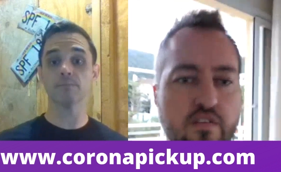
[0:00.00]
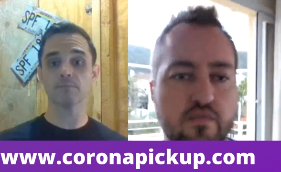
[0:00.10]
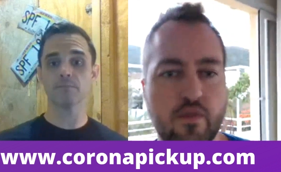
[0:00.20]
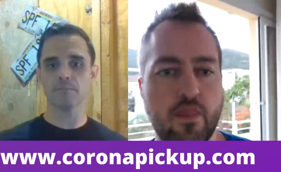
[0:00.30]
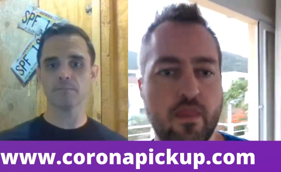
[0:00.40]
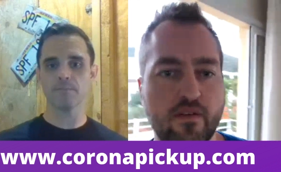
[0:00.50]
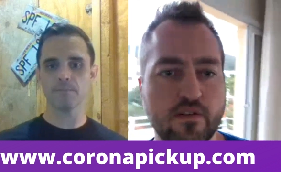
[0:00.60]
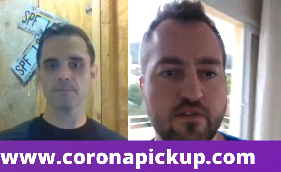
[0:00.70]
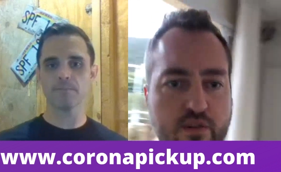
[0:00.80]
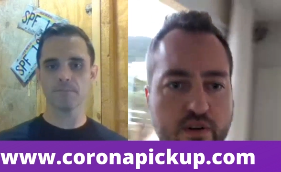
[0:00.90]
Speaker 1: here.
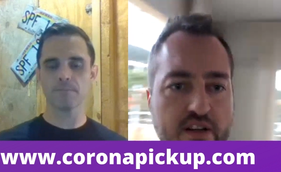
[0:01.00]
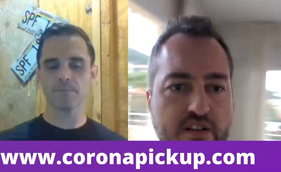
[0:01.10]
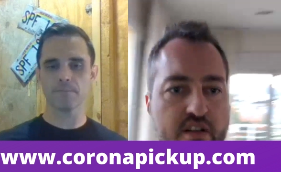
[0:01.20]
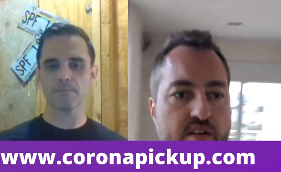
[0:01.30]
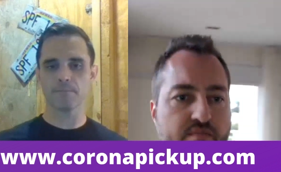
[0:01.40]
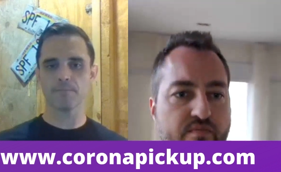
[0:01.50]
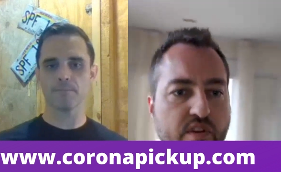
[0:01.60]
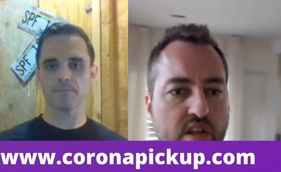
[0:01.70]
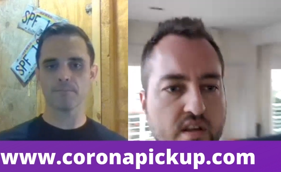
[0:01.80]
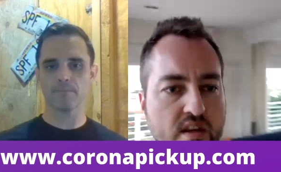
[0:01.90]
Show guys the
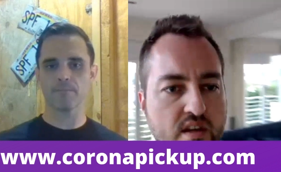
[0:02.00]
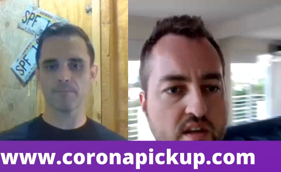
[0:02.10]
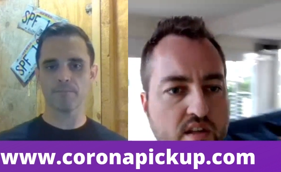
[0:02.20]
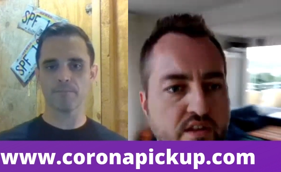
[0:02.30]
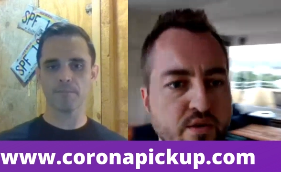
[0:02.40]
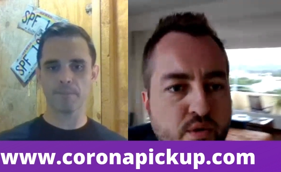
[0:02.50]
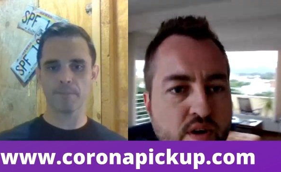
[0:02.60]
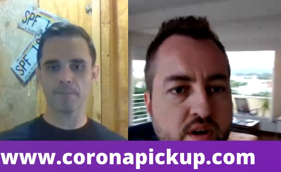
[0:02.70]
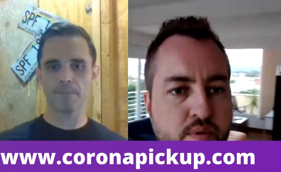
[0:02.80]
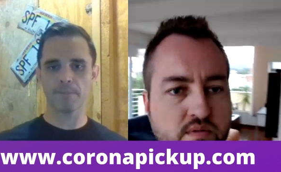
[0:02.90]
new
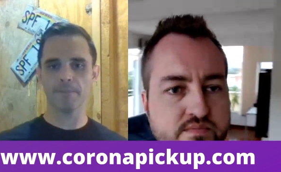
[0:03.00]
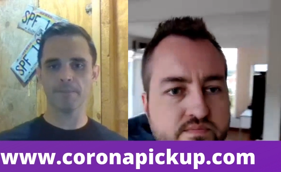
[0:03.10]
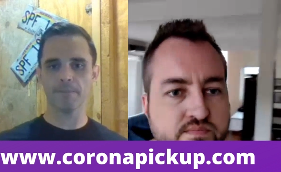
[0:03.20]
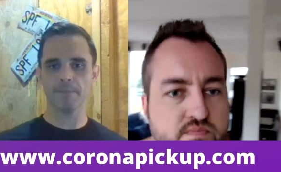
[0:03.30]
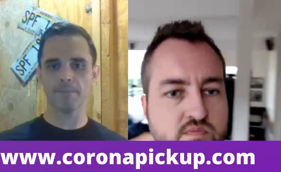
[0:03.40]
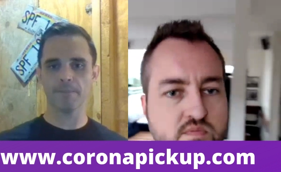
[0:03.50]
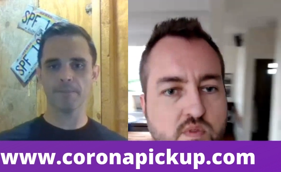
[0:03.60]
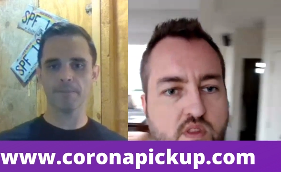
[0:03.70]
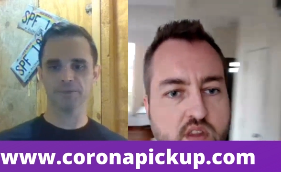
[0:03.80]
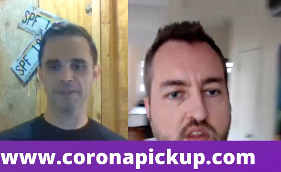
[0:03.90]
crib. Oh,
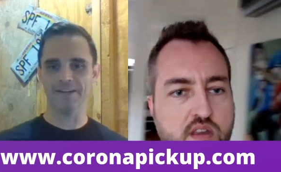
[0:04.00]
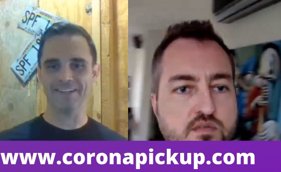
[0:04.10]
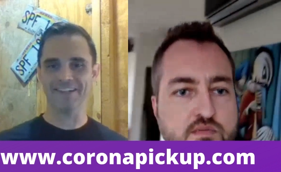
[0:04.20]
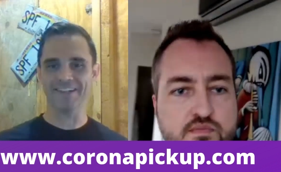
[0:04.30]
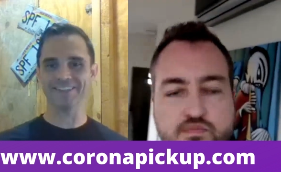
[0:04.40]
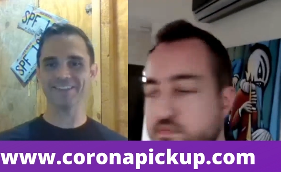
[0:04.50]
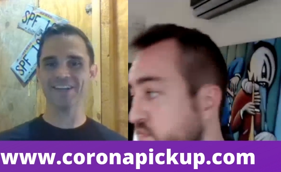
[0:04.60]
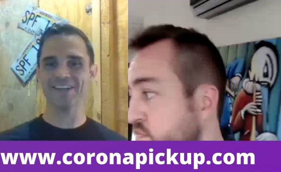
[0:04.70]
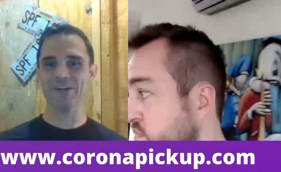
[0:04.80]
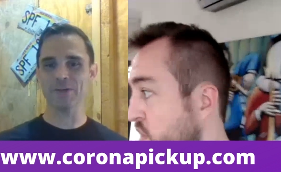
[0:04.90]
nice.
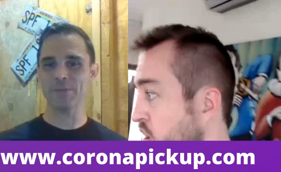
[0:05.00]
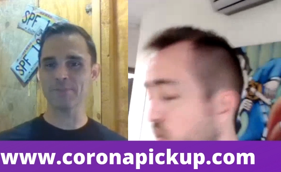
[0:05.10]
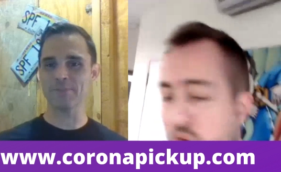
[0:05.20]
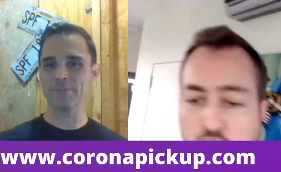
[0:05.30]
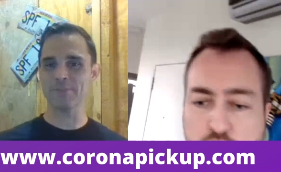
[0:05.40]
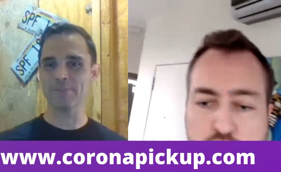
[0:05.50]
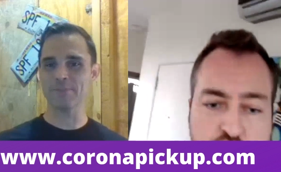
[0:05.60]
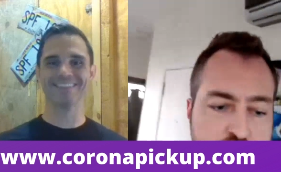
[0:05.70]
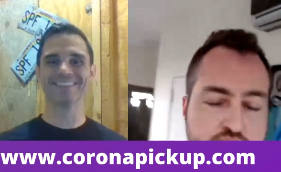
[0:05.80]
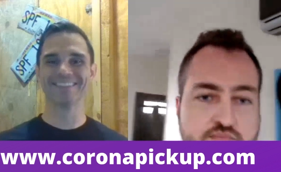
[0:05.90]
Yeah. Your
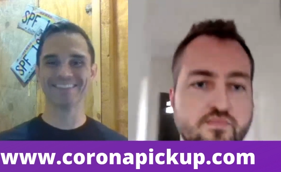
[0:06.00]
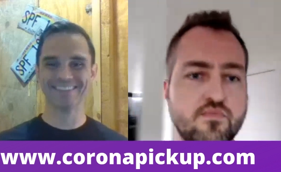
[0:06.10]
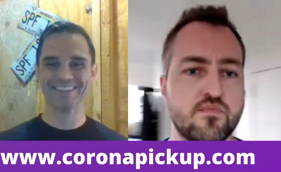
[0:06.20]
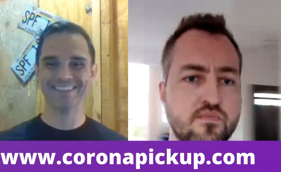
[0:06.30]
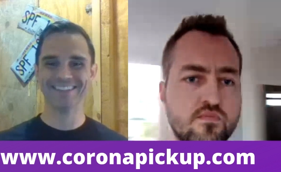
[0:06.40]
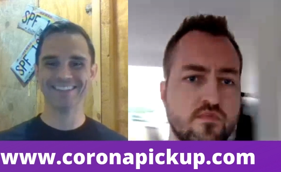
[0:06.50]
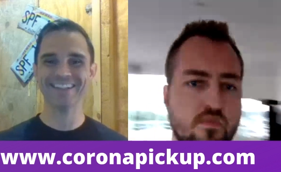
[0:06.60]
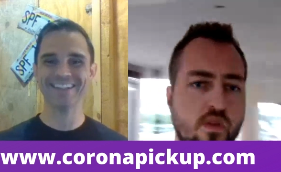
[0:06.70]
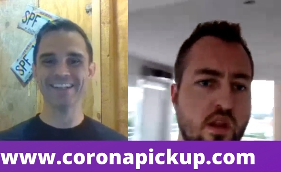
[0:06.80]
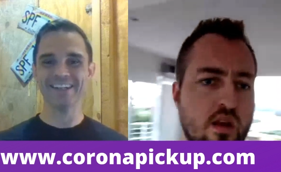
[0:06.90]
pimp pad.
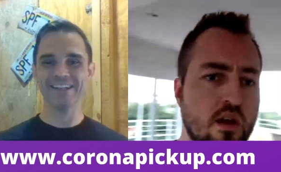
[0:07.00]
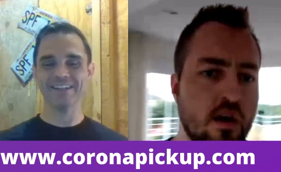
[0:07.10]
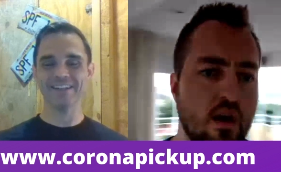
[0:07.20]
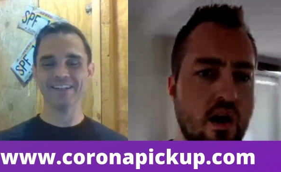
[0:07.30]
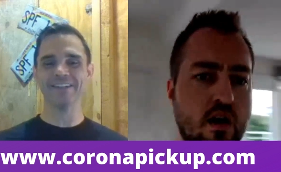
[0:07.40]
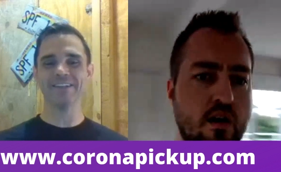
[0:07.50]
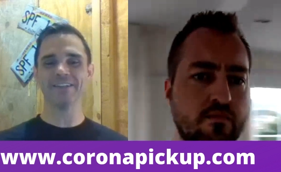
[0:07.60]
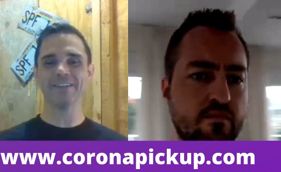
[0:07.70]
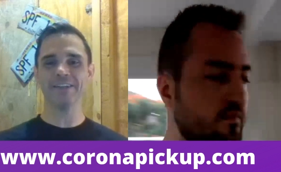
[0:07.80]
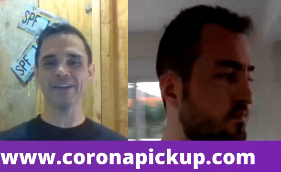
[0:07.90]

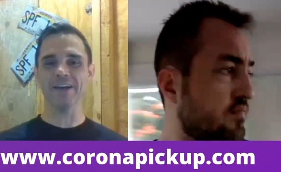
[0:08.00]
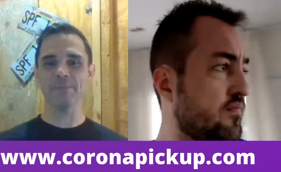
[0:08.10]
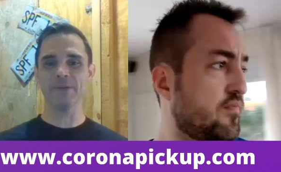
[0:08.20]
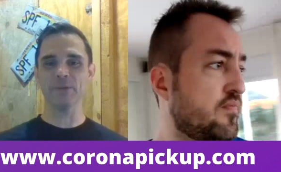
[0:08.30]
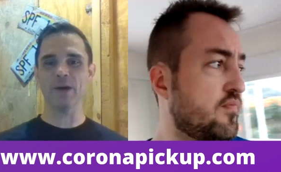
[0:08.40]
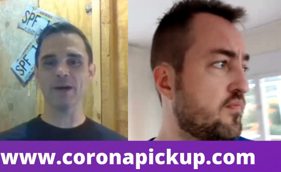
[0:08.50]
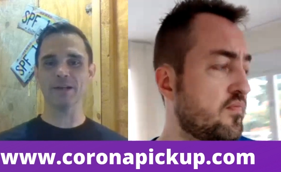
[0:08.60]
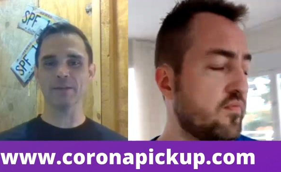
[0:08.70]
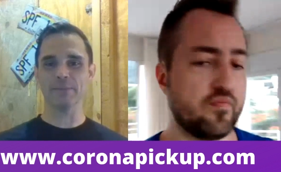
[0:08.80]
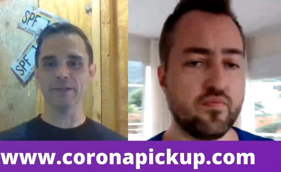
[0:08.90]
While
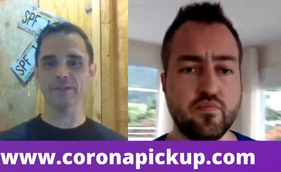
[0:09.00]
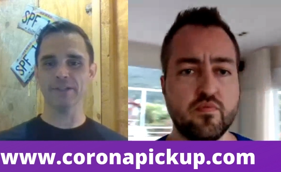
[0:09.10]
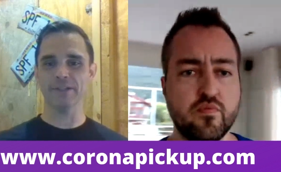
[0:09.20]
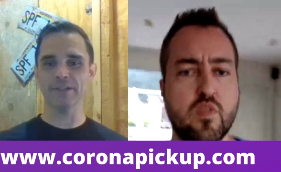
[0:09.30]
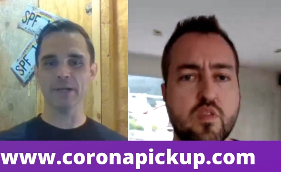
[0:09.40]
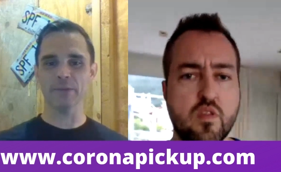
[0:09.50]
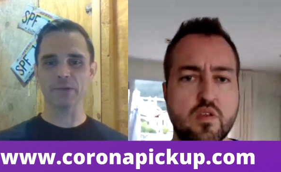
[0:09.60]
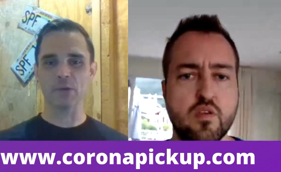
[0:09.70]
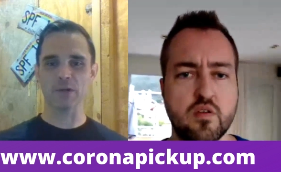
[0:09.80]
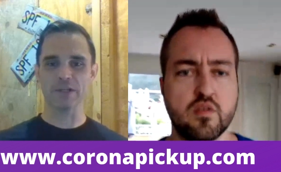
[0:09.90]
I'm in
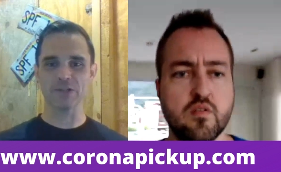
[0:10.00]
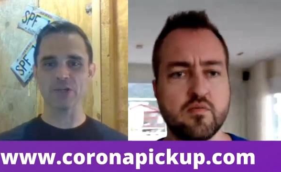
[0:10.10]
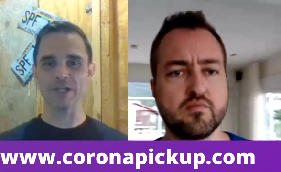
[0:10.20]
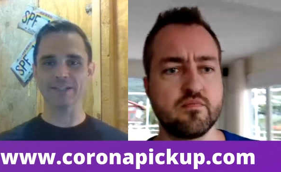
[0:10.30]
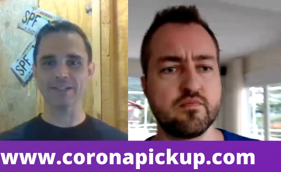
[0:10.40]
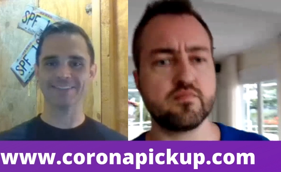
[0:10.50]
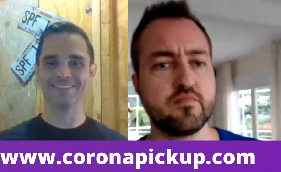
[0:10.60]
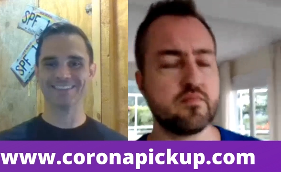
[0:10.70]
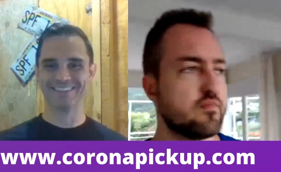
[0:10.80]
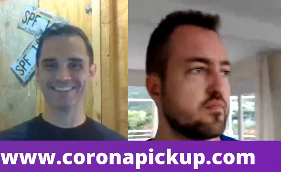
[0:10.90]
my recording
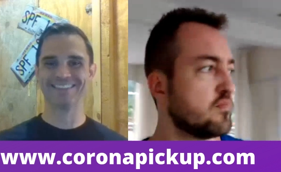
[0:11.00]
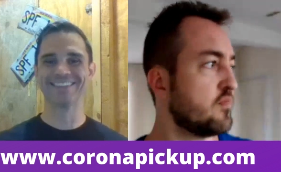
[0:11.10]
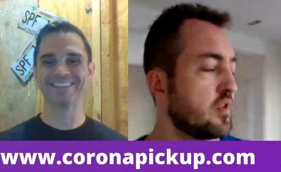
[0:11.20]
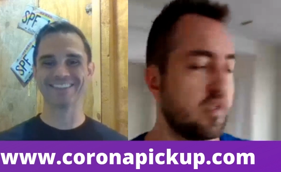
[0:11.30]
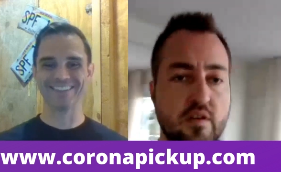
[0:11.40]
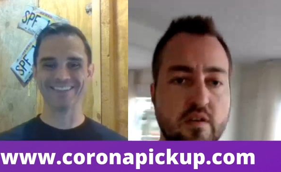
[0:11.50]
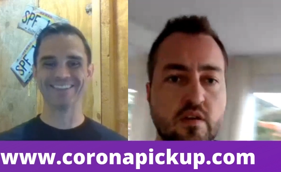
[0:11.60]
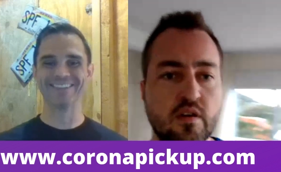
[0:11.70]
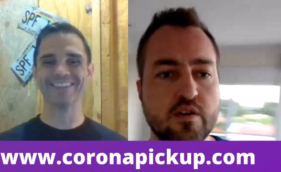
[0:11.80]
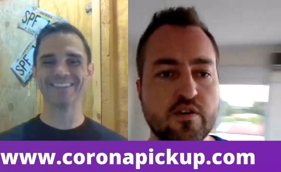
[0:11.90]
shed, so
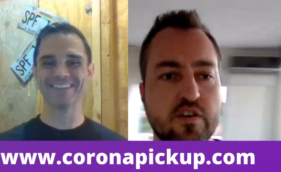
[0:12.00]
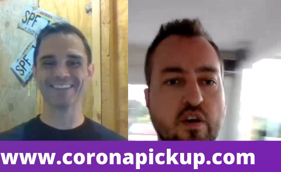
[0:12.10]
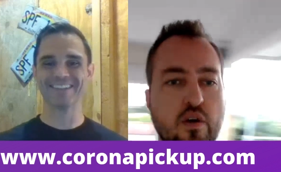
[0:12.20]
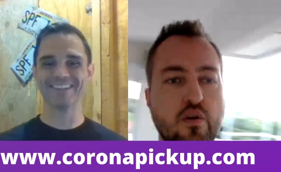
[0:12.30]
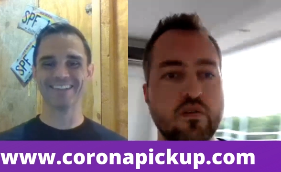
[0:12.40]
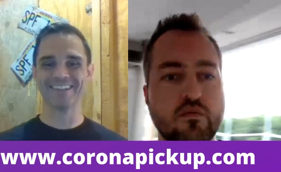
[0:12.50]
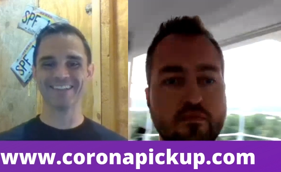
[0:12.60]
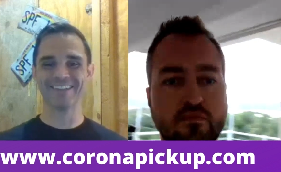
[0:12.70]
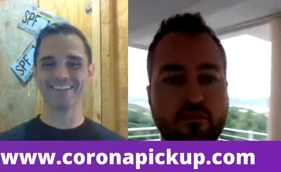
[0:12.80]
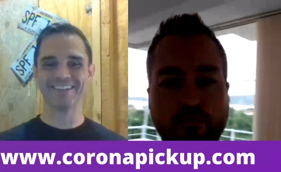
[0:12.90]
should
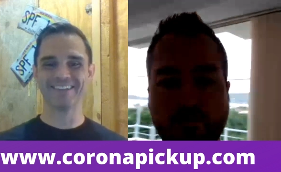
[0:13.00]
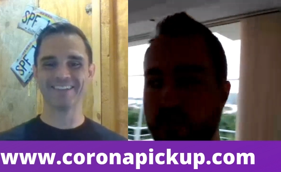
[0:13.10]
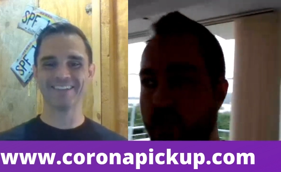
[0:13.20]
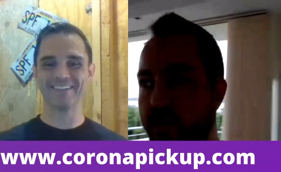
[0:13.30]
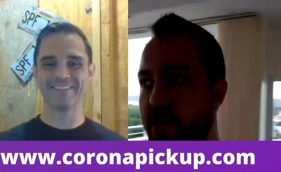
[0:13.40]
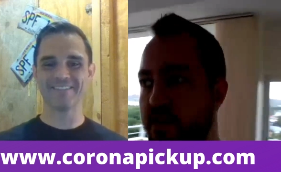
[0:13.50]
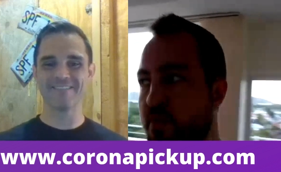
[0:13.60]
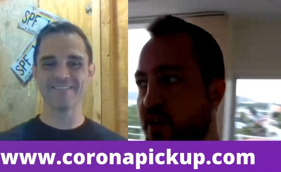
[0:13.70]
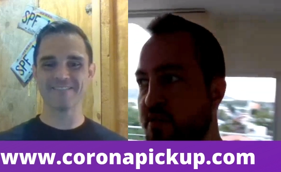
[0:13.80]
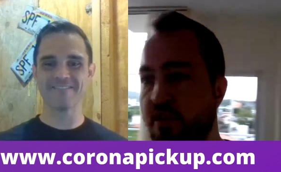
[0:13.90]
go out
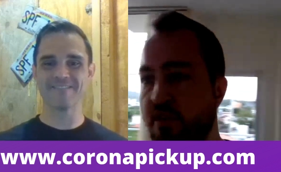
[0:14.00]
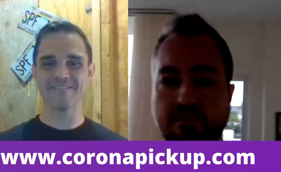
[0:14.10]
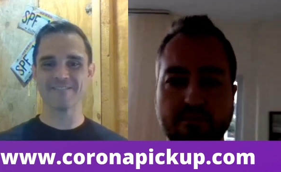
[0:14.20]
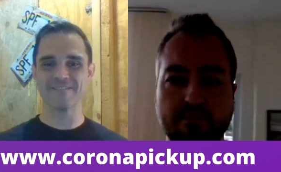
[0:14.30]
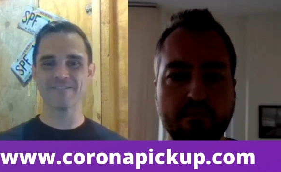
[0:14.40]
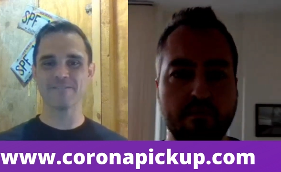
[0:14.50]
here possibly.